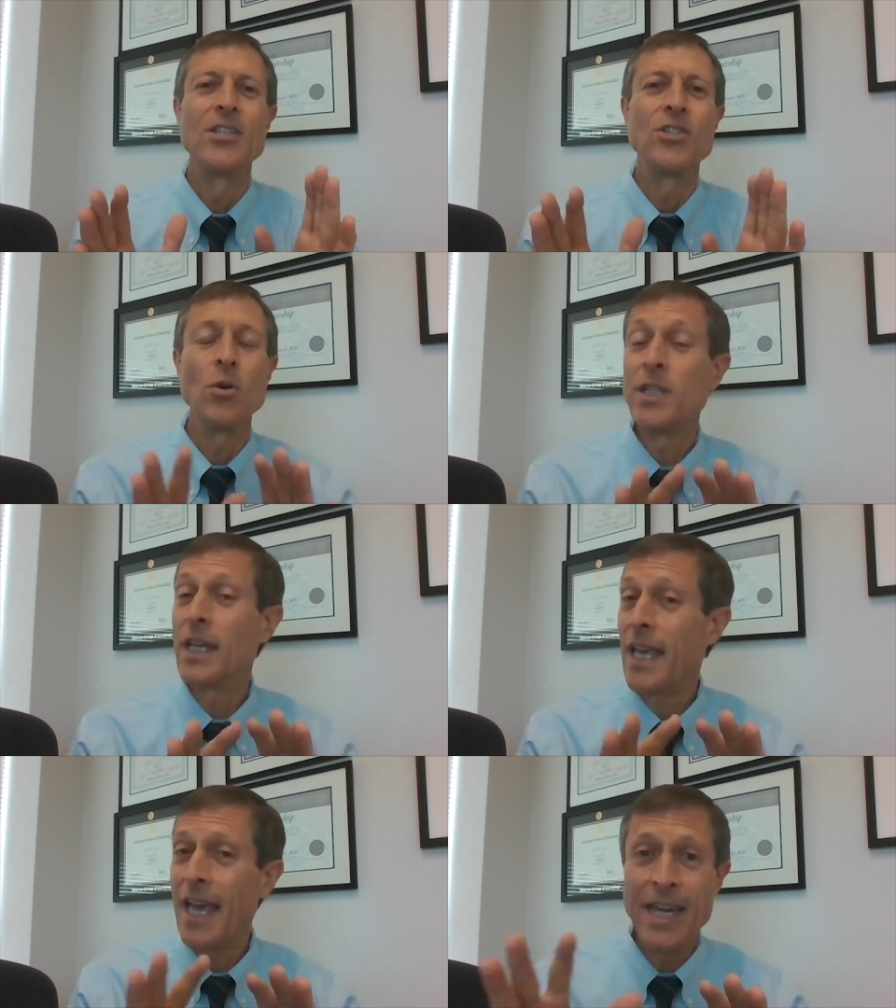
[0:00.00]
don't
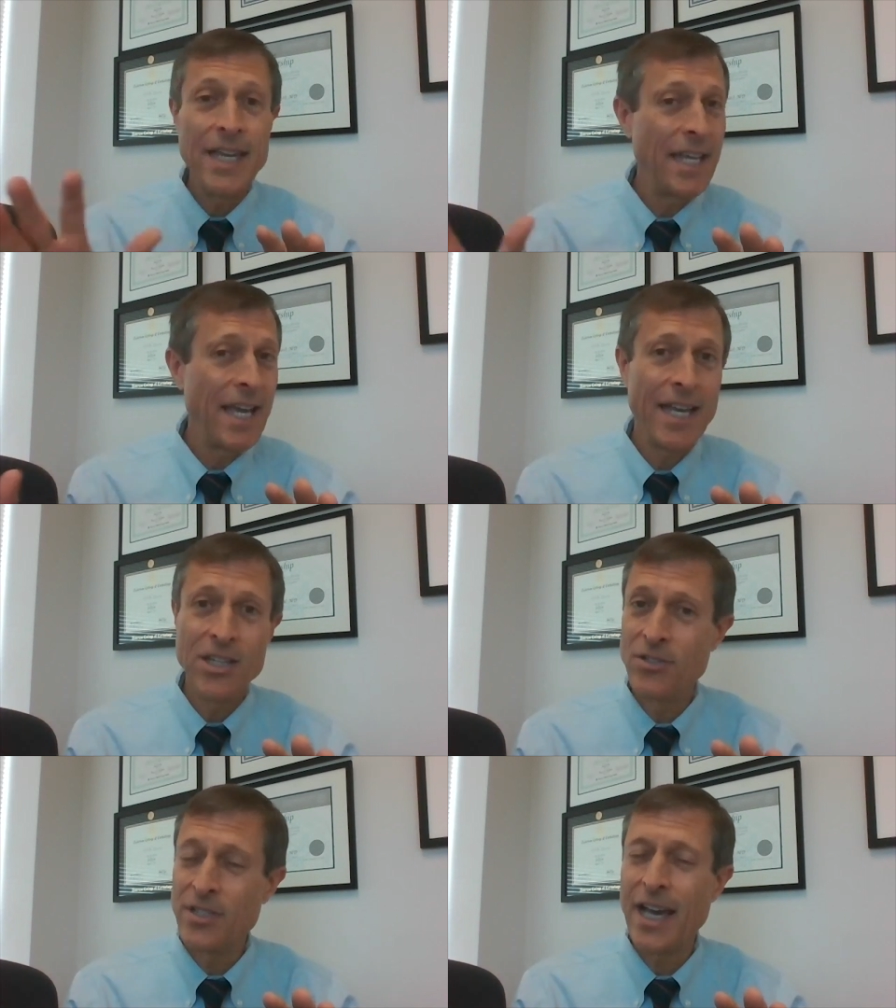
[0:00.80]
take anything out of
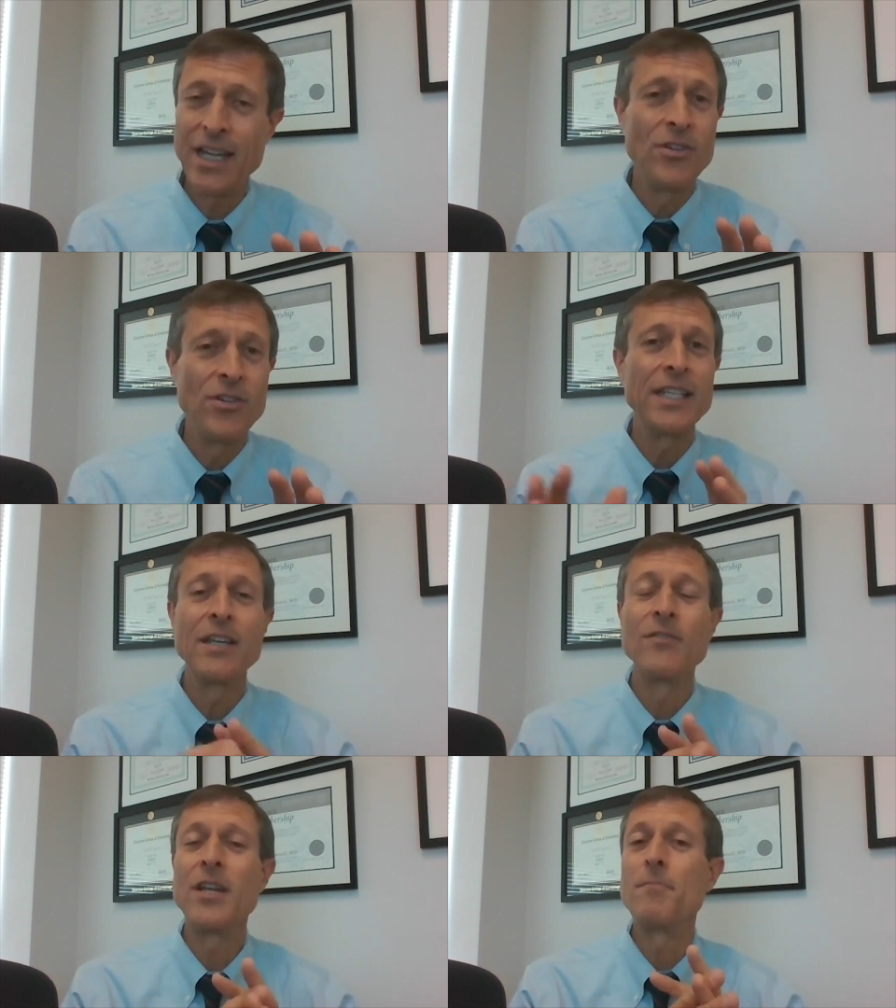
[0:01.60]
your diet. You're not
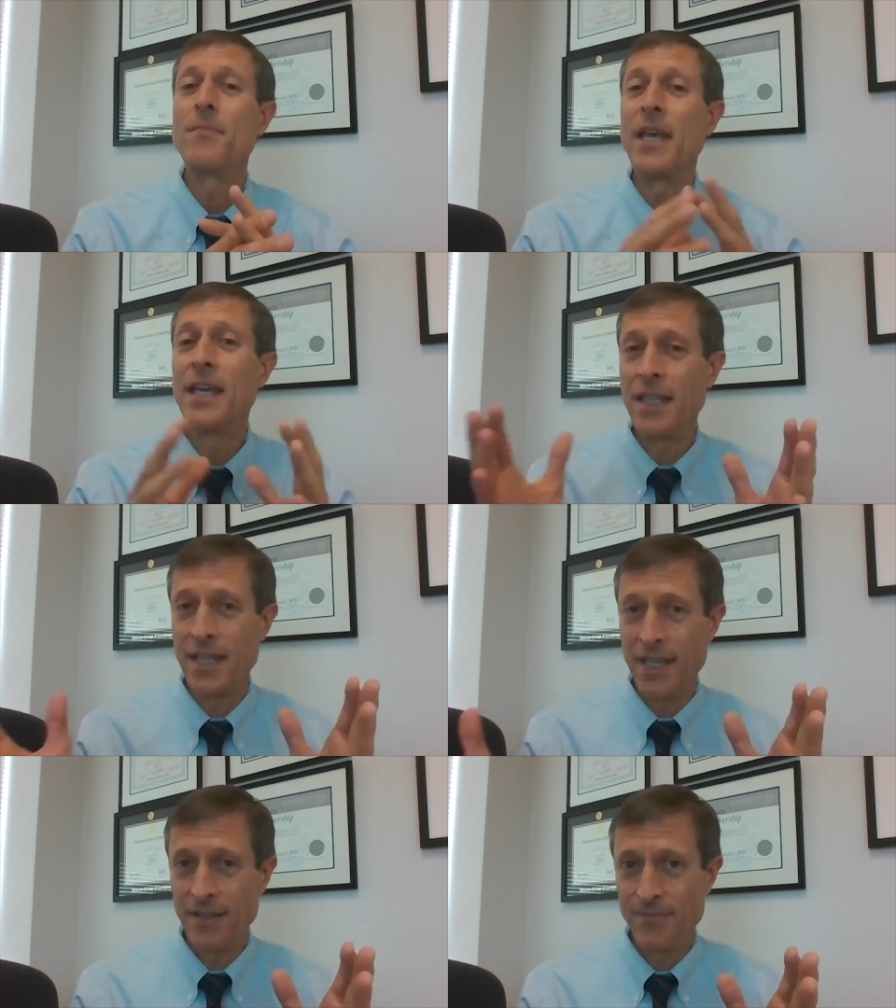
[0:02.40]
giving up anything.